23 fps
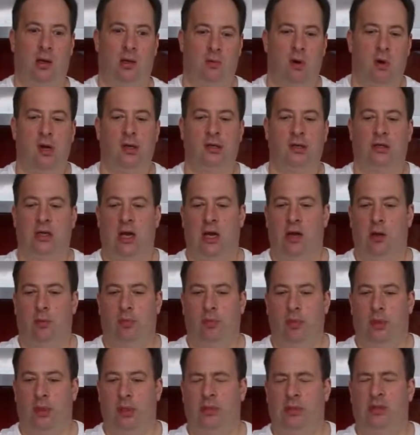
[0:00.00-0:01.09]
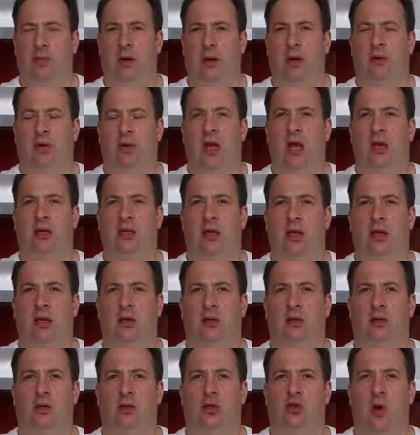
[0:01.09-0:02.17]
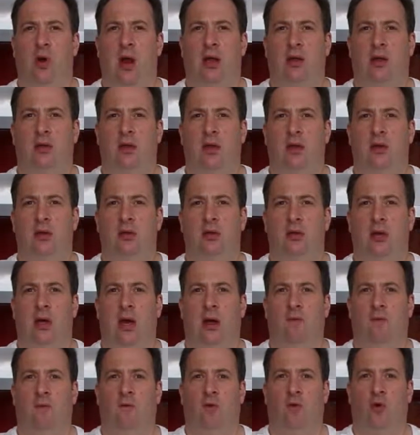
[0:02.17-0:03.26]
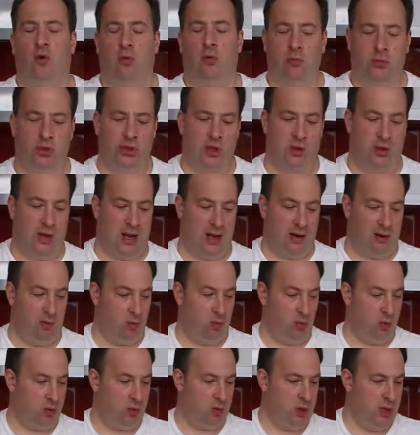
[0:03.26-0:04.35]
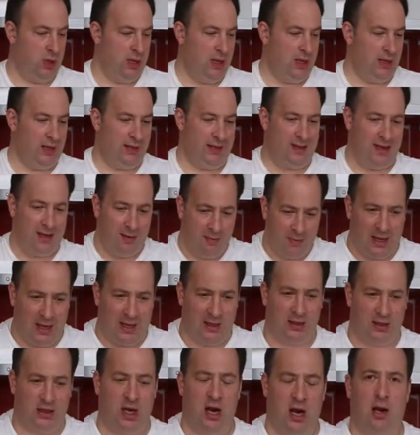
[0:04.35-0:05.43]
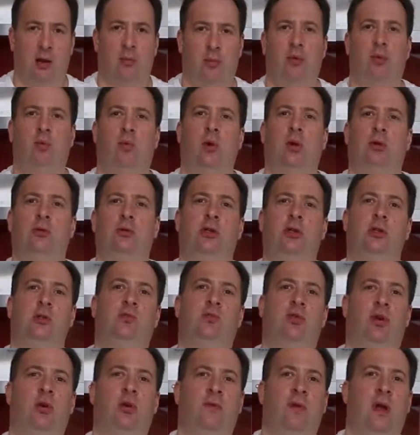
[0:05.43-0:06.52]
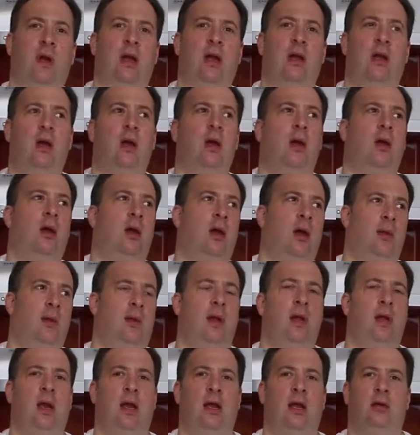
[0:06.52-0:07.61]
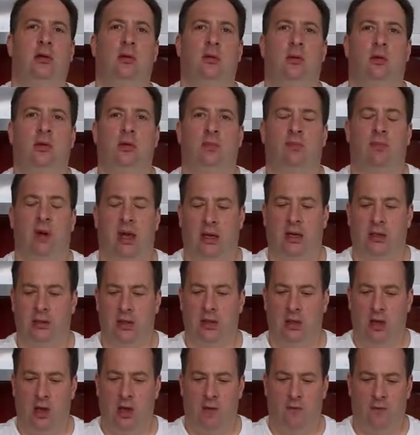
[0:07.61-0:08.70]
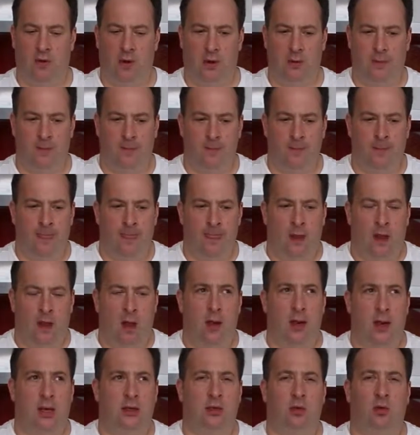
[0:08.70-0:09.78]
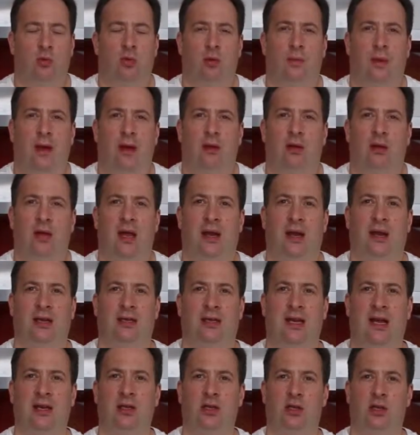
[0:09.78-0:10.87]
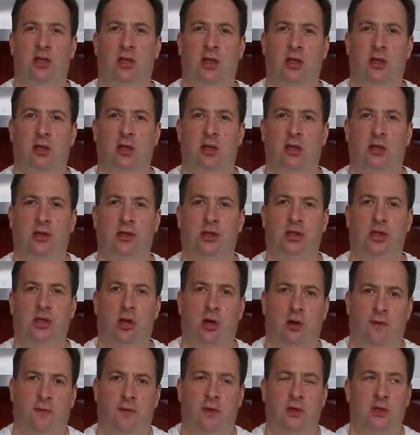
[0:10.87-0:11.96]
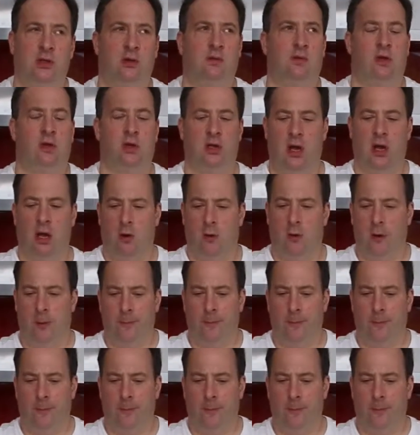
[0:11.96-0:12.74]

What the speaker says: the right shape, it's about getting strength into that form so that it will keep that shape whilst it's proving, and then later as it bakes in the oven. And that's all about getting tension into the surface of the dough.